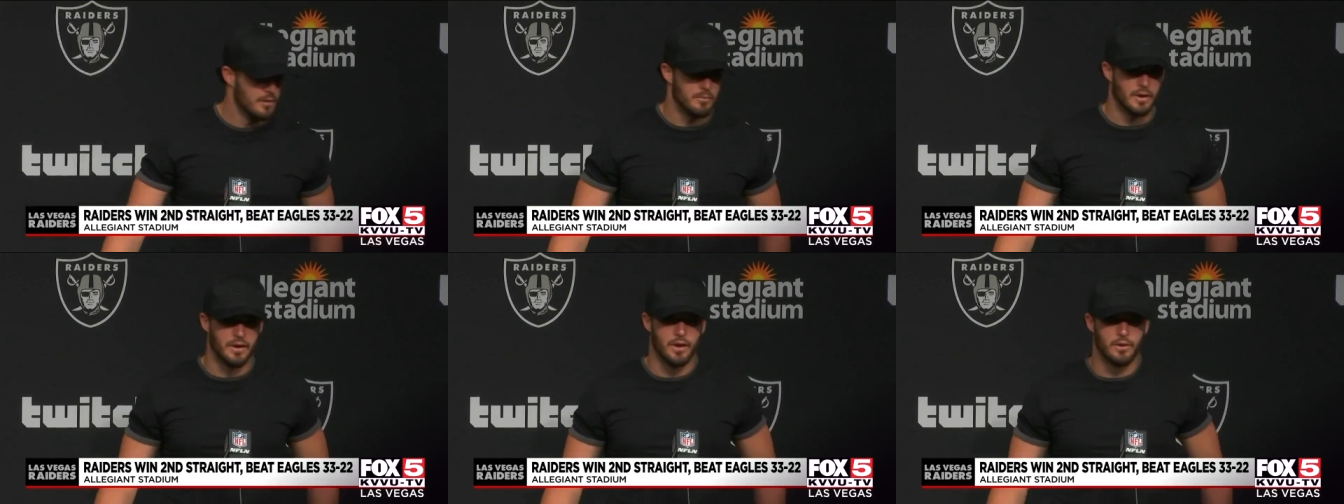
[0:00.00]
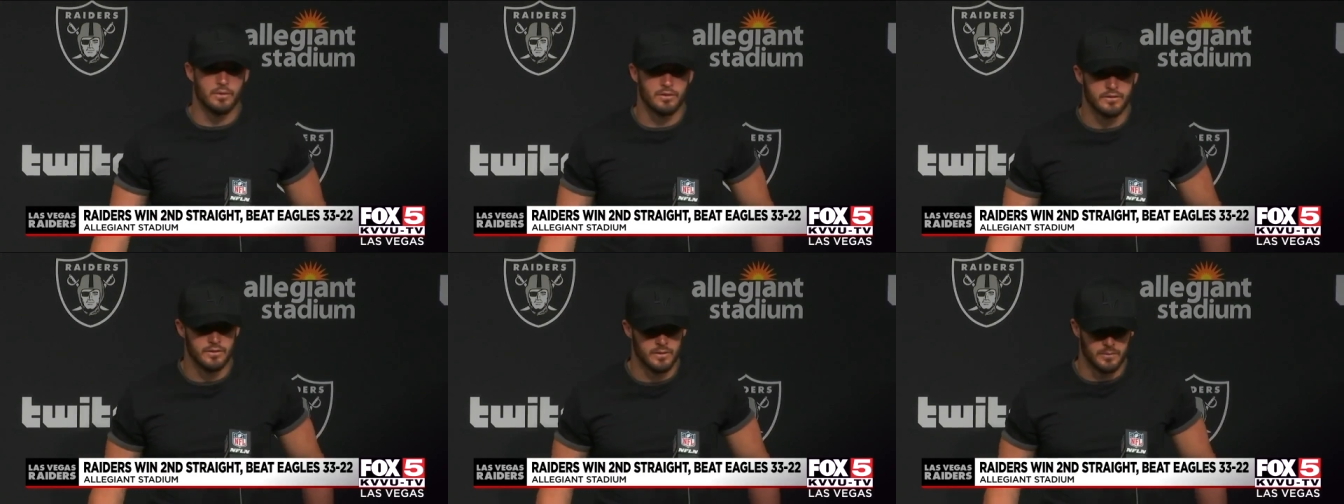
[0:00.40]
my
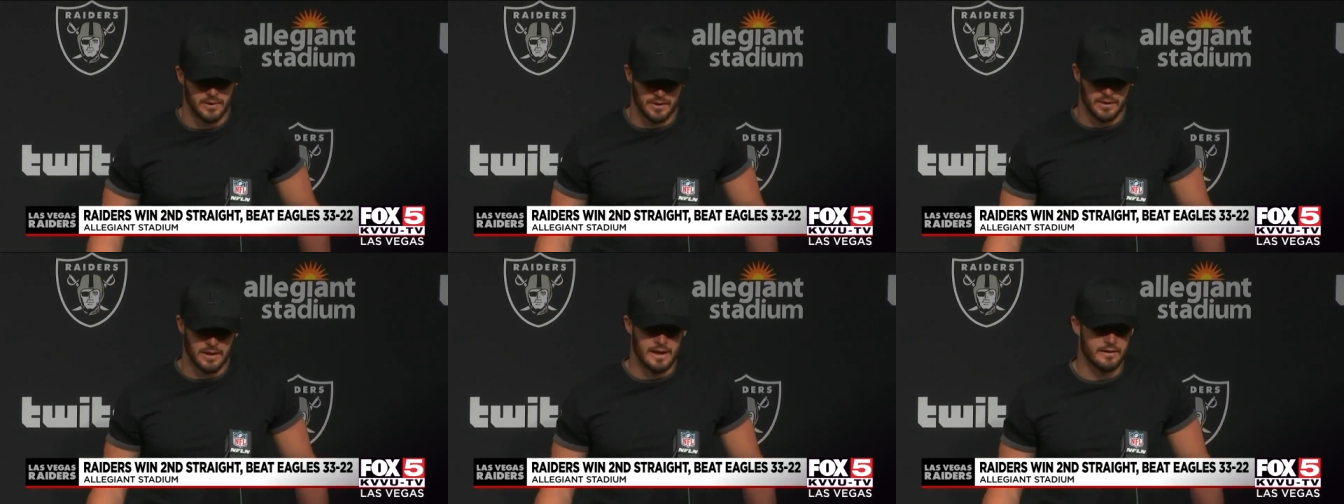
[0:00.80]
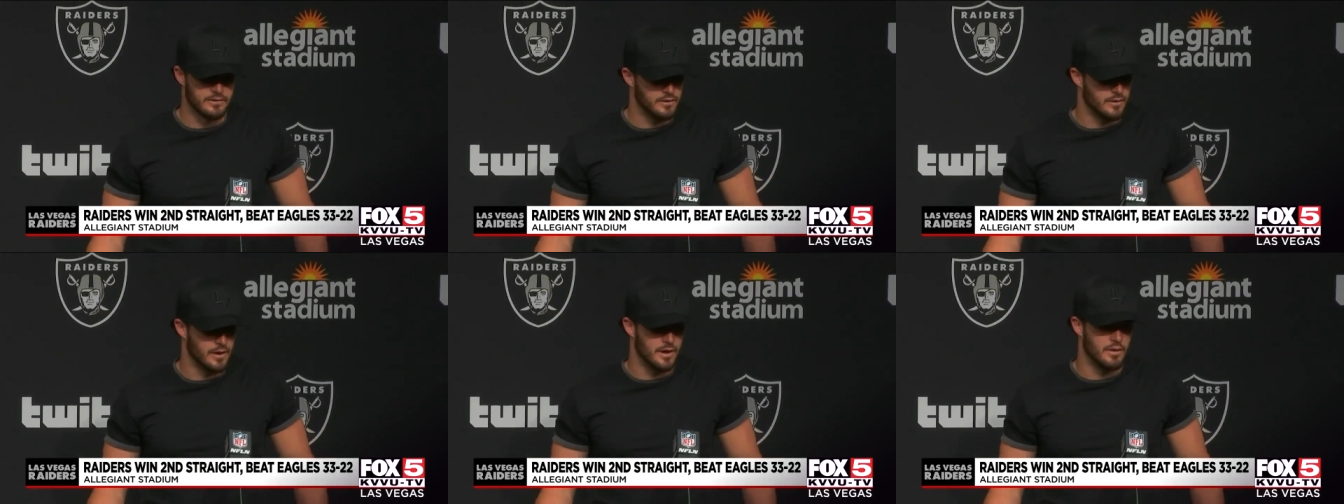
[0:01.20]
notes. You know, my, the last
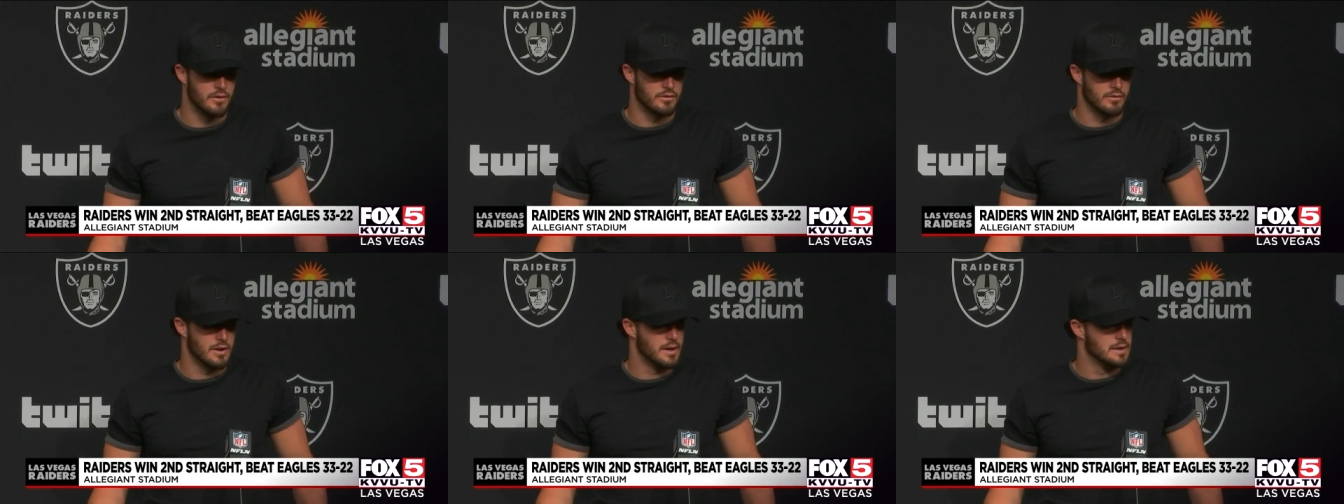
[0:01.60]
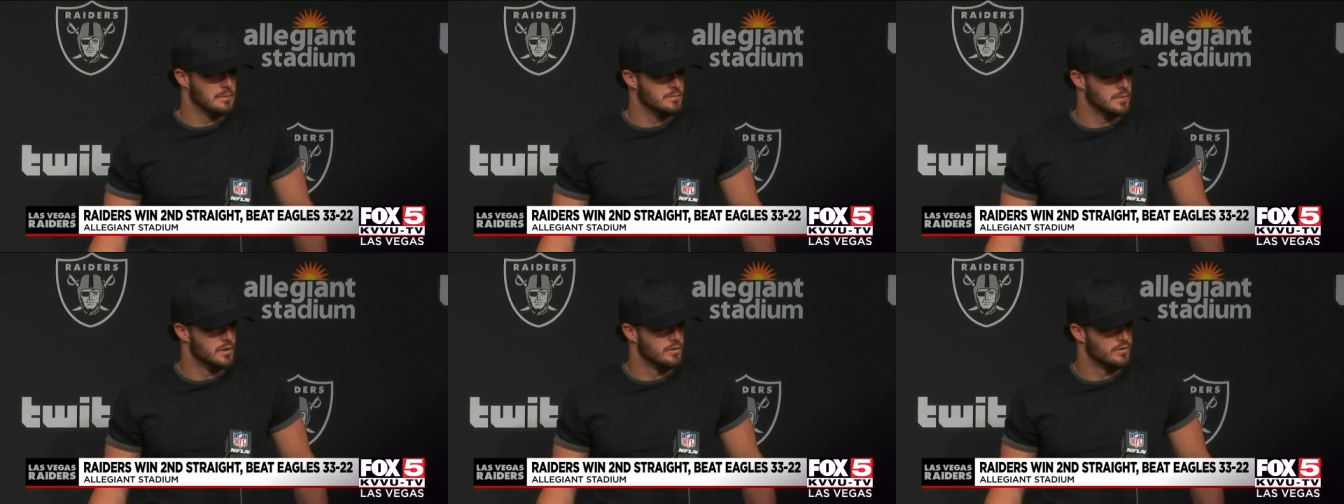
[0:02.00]
note I always write,
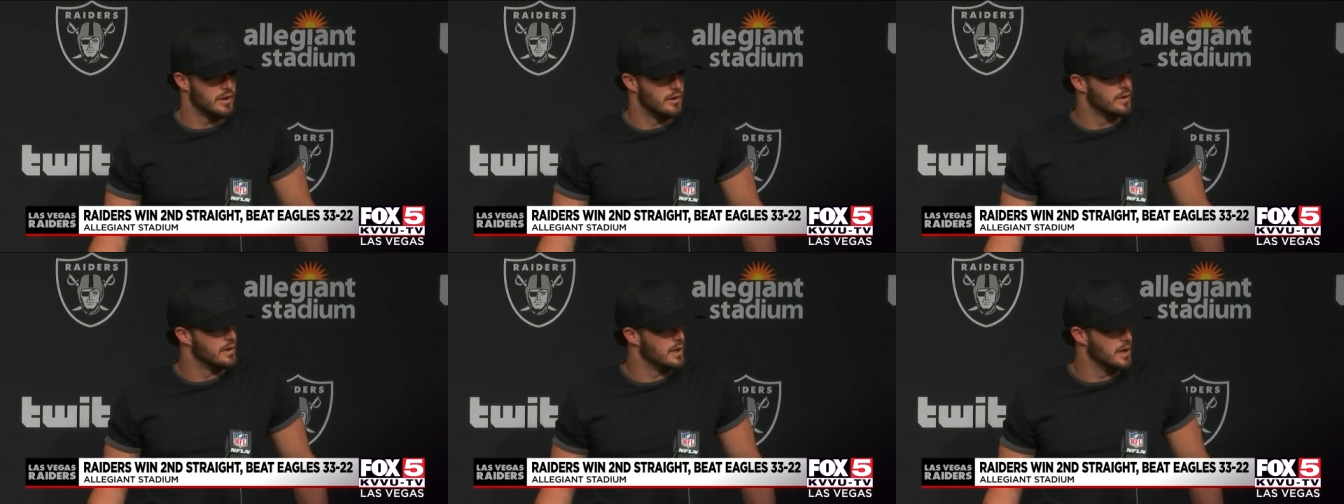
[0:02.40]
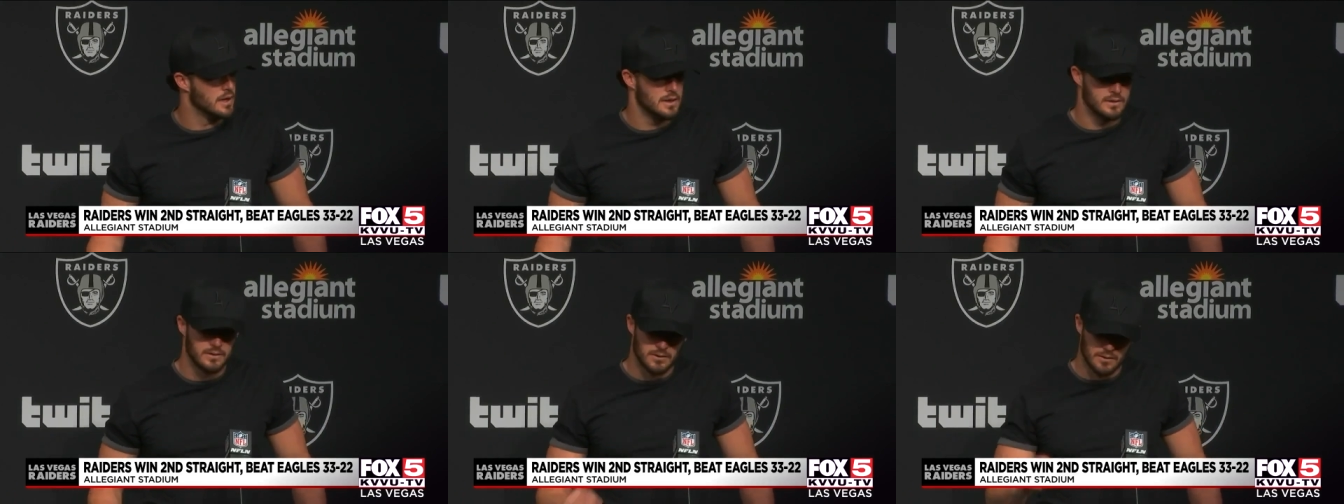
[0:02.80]
you know, Saturday
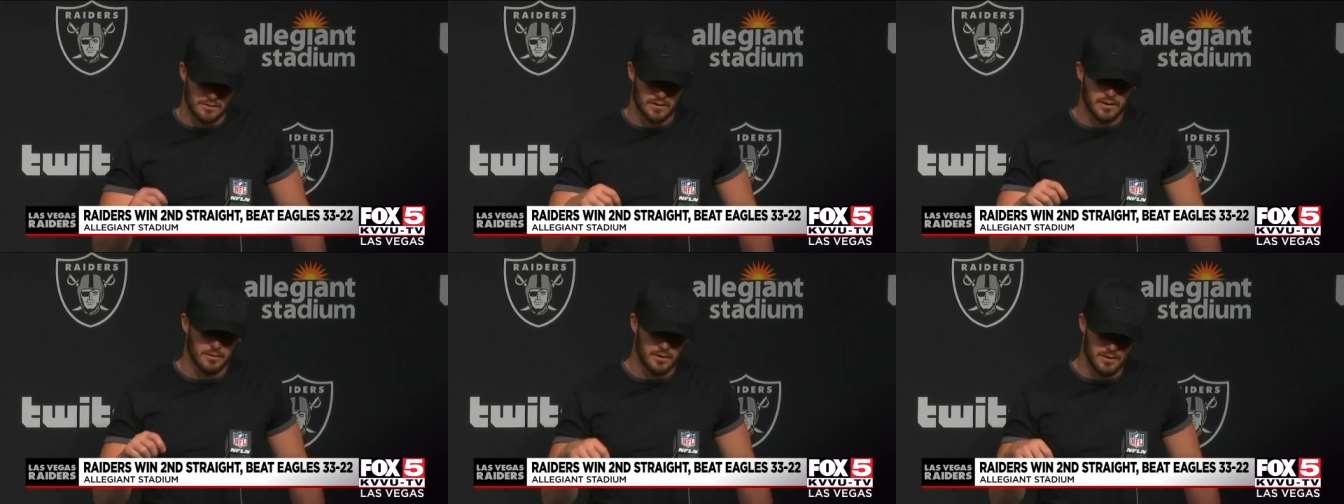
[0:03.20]
night, as I,